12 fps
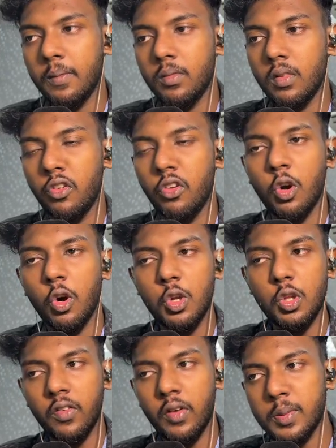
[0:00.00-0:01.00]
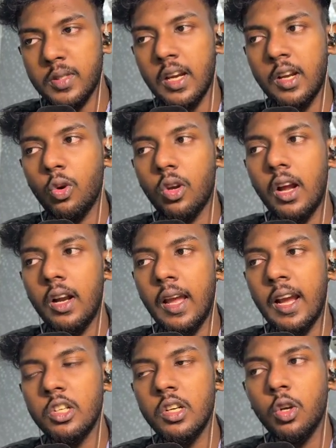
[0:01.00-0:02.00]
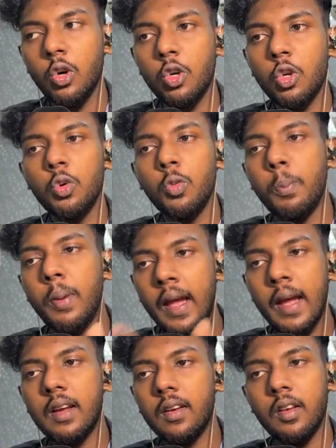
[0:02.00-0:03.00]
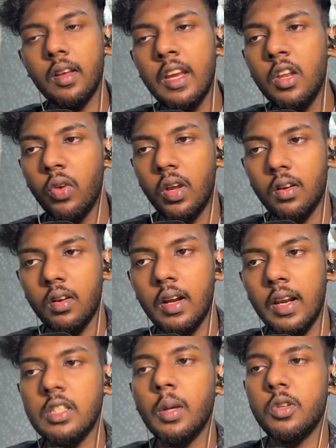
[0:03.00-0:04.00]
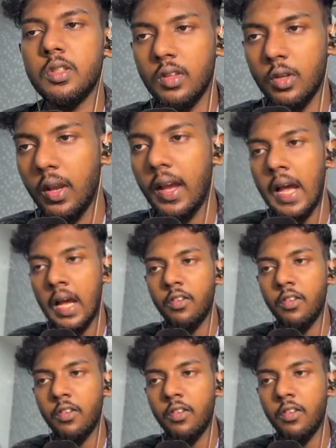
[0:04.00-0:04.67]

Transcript: if you go to the website, you can't actually go to back anyway. Let's suppose you have